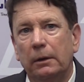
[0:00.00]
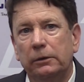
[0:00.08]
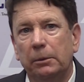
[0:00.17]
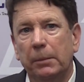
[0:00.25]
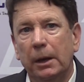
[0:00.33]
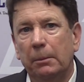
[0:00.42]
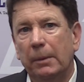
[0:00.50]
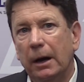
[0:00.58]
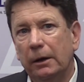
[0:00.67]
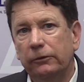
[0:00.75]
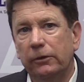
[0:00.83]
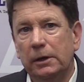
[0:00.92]
to
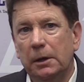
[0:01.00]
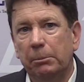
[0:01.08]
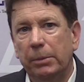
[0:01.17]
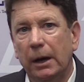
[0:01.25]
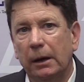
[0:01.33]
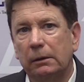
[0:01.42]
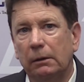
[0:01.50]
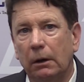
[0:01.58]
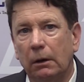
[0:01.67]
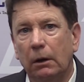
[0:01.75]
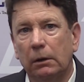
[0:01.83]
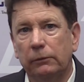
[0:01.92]
minimize the impact
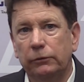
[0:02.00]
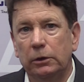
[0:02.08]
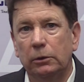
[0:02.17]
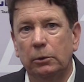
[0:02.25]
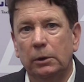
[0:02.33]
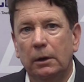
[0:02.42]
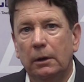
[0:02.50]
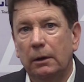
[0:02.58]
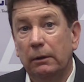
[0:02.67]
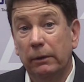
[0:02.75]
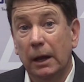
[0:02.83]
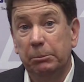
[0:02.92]
on all of you
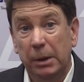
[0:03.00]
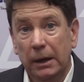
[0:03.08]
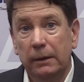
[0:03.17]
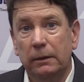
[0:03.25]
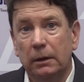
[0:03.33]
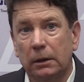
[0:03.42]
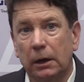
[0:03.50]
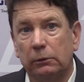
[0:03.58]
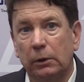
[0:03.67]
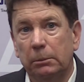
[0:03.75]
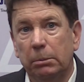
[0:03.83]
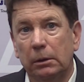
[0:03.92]
that pay the
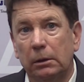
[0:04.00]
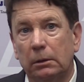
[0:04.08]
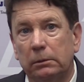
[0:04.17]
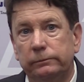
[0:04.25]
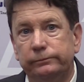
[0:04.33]
electric bill.